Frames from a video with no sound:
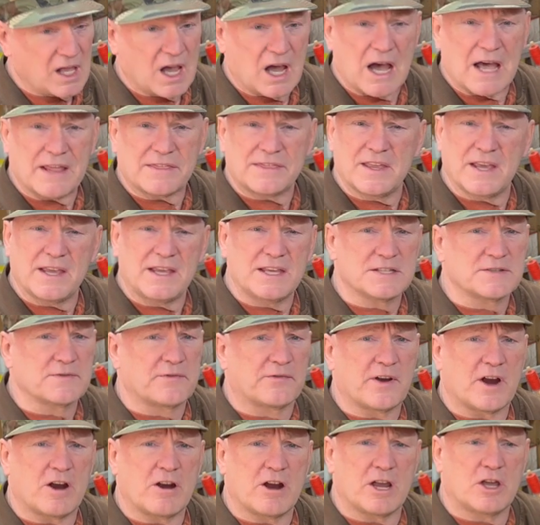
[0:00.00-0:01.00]
I think he's a
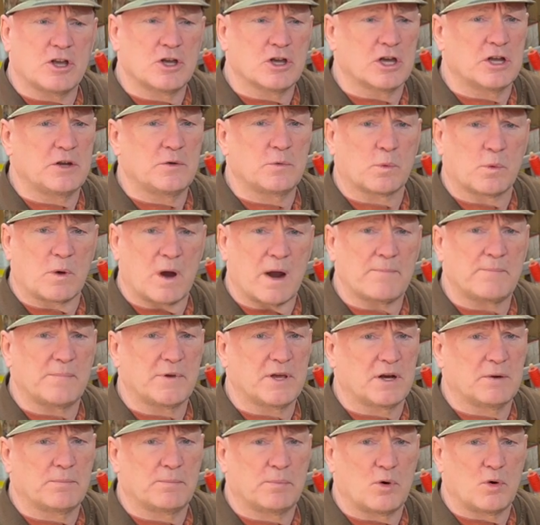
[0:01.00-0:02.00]
very good,
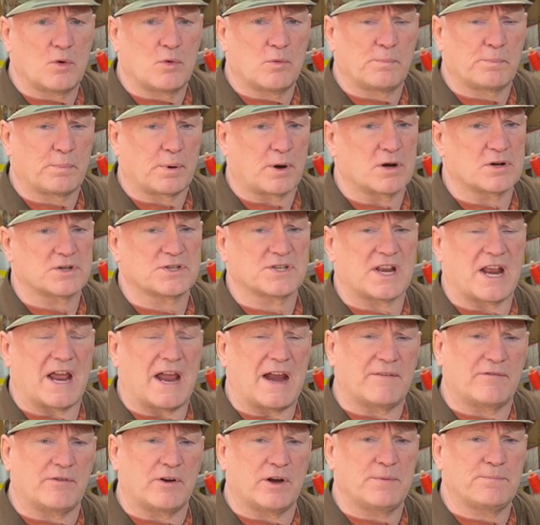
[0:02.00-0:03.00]
reputable person.
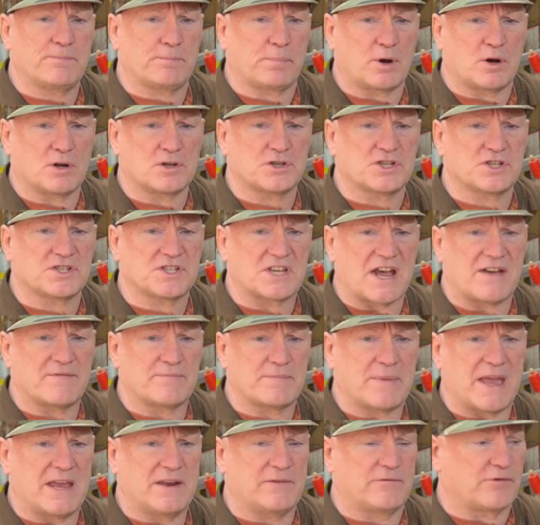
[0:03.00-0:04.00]
Every purchase I
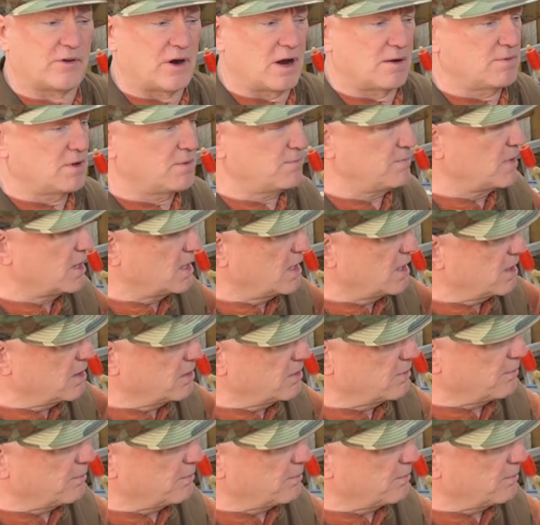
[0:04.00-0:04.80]
made from him, the